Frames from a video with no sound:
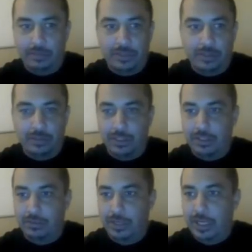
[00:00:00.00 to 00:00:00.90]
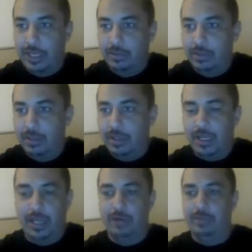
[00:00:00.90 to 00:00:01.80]
So we're just gonna rename,
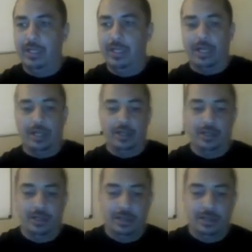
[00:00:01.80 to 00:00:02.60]
and it'll be like